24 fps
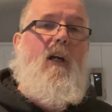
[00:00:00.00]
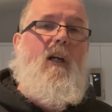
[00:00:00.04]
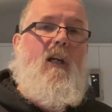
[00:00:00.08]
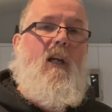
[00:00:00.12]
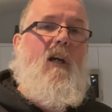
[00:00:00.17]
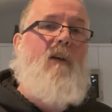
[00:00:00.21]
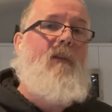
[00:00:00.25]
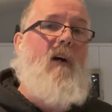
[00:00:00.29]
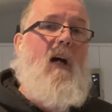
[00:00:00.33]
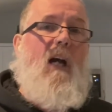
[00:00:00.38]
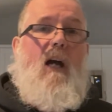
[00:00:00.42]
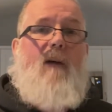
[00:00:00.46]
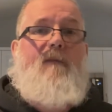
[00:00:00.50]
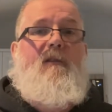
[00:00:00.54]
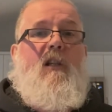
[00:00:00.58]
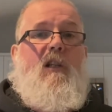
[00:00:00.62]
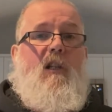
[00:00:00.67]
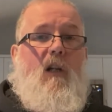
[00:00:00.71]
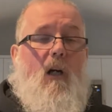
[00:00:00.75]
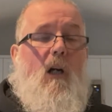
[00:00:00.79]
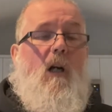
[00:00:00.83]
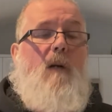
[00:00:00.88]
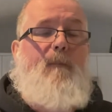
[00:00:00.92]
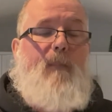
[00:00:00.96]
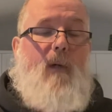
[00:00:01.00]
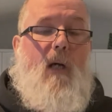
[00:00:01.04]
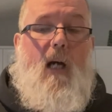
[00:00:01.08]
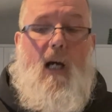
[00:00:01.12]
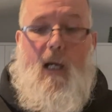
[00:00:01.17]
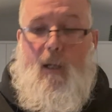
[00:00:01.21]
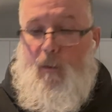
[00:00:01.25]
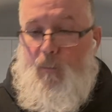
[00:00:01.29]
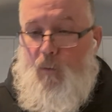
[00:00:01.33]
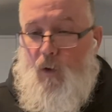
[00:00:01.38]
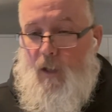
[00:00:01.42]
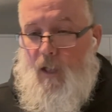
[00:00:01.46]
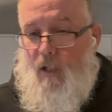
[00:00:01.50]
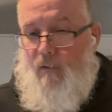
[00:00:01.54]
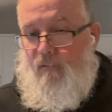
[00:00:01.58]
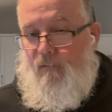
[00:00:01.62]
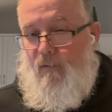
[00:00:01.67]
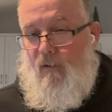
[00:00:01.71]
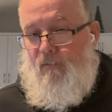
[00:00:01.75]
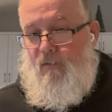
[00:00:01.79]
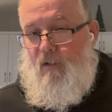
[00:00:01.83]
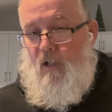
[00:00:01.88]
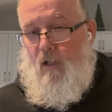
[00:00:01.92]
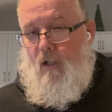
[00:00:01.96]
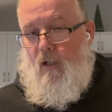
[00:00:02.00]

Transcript: if I have to tarp, I will get 50,